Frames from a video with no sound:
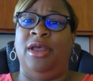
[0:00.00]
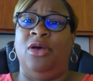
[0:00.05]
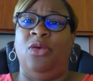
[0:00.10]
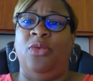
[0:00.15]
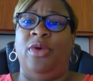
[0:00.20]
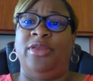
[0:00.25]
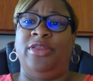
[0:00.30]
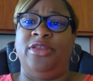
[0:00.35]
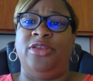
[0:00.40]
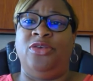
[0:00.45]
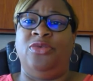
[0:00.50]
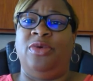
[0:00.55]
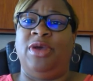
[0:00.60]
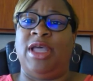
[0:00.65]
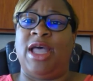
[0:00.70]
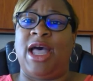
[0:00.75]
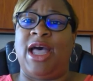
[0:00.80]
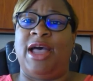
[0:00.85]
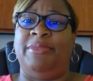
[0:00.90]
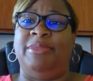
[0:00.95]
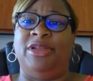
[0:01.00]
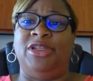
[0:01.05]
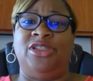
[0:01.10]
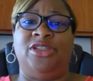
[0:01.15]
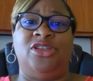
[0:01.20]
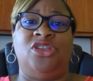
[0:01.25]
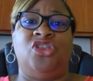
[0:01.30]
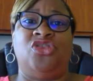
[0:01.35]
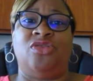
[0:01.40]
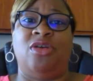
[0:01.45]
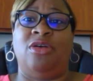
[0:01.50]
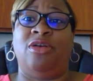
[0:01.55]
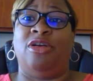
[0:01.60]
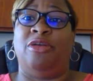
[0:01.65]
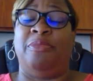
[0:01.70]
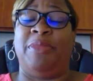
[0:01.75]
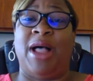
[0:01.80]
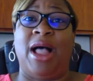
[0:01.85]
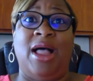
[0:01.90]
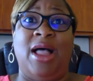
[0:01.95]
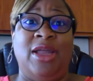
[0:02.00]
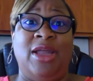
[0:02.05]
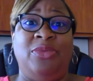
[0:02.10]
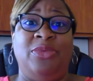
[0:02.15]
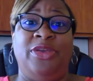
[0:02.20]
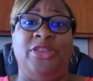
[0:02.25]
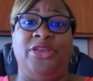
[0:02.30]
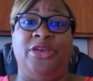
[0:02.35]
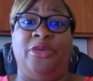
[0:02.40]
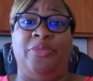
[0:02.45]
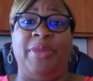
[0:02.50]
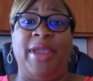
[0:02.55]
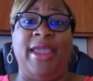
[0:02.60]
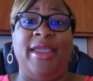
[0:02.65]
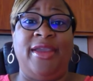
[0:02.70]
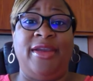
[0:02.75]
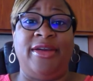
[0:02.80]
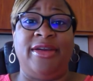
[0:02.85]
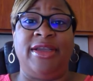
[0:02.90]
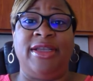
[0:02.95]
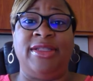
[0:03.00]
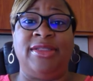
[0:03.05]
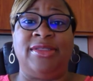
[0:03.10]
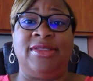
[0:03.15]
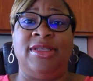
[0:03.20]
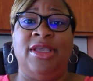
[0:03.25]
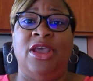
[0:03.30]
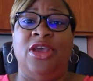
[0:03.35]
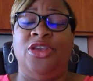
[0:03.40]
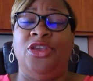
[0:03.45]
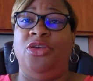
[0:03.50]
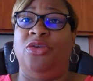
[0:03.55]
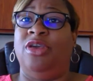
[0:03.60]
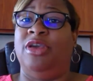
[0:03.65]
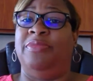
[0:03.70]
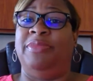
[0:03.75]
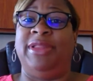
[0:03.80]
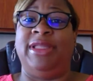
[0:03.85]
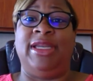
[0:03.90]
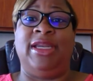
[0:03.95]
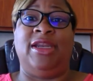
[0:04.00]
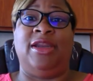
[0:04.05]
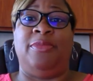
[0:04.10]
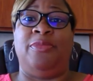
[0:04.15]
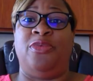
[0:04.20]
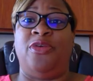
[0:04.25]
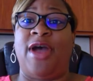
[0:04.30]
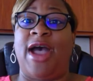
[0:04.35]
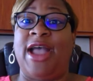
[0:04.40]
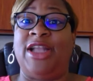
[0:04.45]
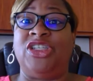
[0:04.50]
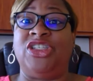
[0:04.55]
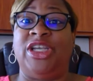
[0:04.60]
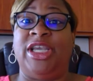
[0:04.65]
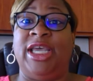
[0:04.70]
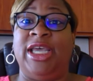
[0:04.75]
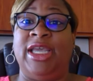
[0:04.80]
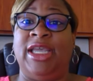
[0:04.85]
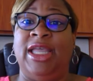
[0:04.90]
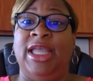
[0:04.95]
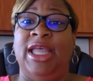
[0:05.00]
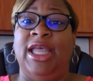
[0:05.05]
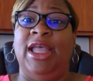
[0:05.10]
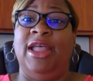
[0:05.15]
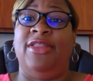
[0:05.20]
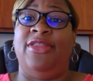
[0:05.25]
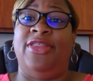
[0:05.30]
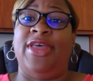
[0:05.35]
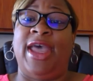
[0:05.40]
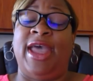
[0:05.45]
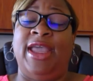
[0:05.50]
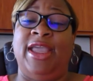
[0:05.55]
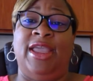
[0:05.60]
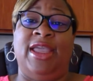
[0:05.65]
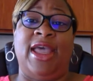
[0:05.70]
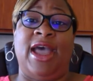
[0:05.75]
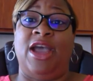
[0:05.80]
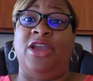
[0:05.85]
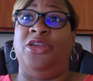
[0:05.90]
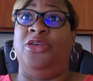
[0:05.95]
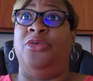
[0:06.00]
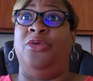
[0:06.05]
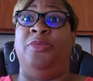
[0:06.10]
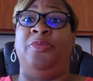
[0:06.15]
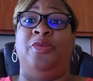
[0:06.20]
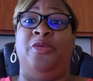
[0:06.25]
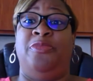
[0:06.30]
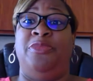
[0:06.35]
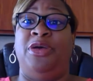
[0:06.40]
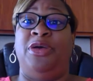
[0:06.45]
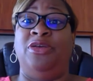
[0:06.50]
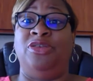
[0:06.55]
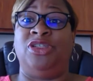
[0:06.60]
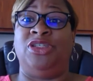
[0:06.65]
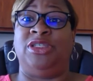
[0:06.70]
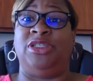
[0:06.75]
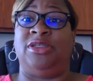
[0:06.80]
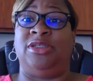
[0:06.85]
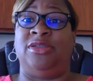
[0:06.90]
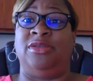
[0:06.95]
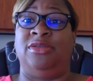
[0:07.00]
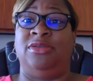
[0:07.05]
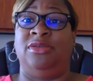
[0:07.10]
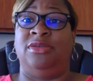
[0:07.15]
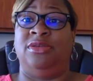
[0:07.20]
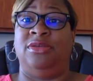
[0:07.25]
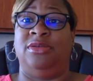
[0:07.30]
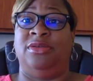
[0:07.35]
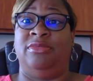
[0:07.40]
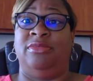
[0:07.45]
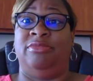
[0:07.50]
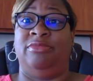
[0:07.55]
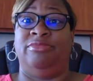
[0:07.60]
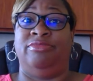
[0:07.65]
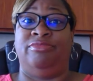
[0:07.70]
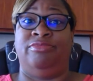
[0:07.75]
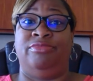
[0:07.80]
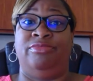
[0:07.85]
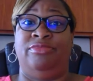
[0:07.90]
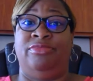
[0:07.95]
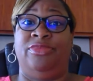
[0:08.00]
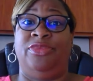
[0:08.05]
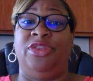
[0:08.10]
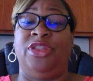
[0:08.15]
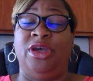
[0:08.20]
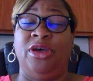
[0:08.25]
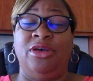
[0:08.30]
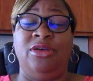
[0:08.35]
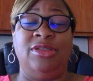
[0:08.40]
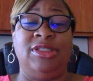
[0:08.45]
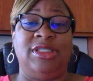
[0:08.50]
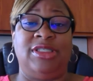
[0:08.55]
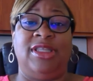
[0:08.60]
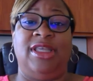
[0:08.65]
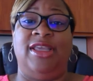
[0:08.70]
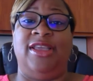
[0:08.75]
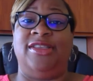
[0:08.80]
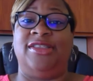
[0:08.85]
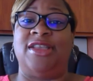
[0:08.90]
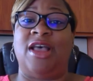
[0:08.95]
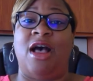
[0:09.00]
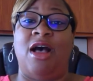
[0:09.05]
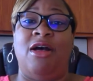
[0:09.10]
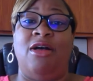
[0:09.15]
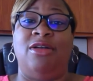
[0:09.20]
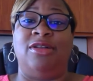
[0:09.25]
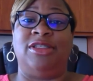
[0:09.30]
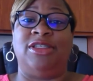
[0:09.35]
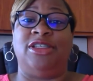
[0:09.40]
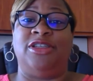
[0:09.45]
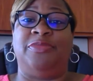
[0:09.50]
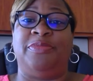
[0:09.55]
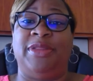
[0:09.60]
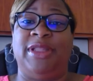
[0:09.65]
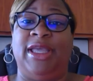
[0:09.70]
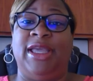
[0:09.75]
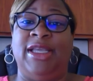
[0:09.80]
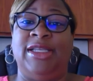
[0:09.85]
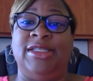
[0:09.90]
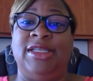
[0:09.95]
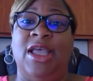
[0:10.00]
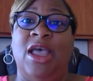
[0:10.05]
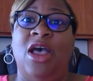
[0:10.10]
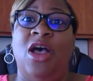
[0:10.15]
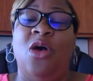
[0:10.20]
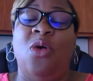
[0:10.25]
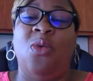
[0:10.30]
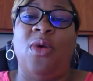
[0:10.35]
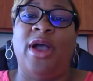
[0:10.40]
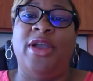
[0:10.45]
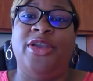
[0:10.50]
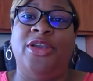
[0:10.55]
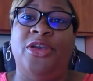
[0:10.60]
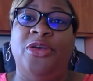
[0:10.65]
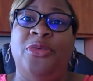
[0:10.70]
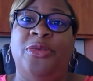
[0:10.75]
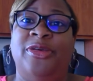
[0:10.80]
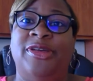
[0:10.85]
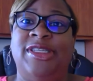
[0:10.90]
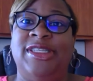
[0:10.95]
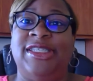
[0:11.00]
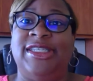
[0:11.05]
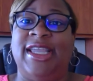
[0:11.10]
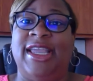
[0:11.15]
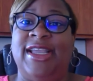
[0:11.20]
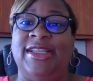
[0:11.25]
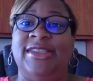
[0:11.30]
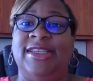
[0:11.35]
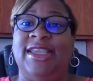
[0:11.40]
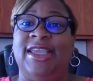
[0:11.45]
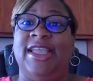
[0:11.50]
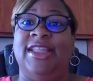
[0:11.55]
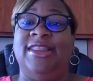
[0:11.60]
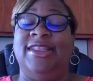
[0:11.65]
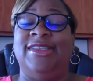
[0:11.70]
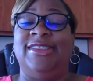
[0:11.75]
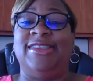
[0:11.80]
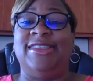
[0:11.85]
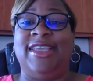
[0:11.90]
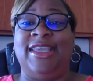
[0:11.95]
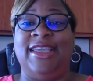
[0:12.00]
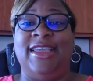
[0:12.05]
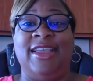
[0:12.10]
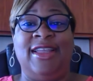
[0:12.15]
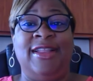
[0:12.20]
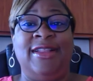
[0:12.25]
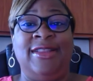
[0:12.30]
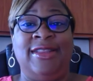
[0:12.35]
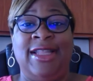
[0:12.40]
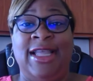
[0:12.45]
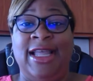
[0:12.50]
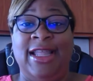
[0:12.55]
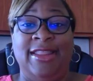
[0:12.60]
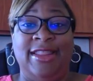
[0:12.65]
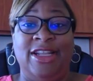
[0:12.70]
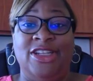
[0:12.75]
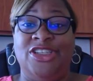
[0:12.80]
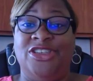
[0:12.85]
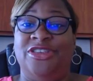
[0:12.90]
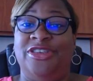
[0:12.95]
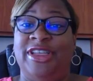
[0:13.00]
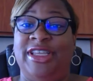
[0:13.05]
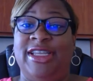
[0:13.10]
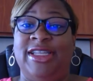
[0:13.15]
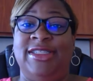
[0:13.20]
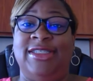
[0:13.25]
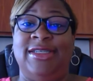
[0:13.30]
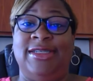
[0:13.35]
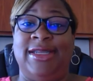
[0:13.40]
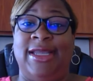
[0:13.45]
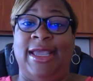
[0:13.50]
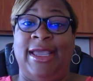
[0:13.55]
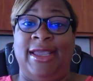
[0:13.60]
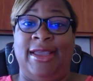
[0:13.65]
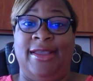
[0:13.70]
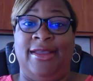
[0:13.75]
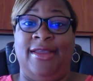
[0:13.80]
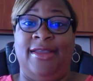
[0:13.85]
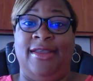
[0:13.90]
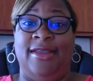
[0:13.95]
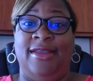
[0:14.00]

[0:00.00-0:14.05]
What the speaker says: Whether you accomplished a stronger bond with your parents, you completed a project that got you a promotion. Those things all took place while you were standing in the skin that you're in today.